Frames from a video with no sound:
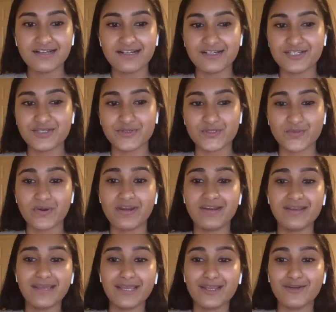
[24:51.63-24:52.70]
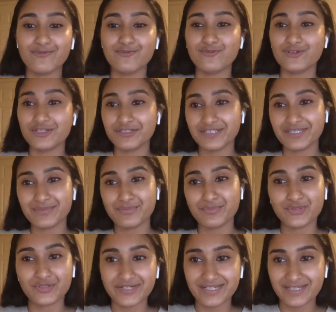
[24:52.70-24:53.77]
Uh, she was wearing a really
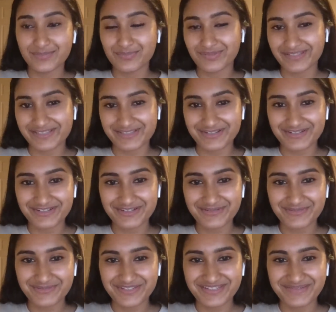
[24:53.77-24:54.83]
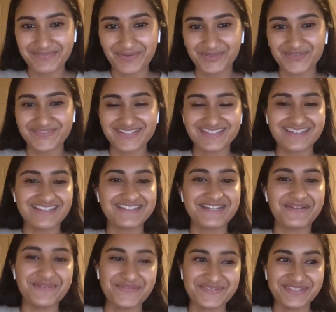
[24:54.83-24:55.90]
pretty blazer. We both have discussed
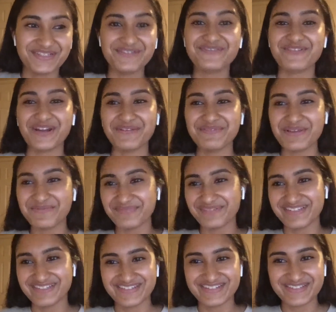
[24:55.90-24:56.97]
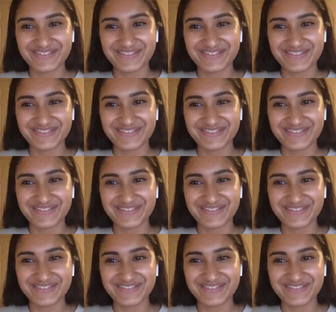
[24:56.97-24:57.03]
how we have to like frame that blazer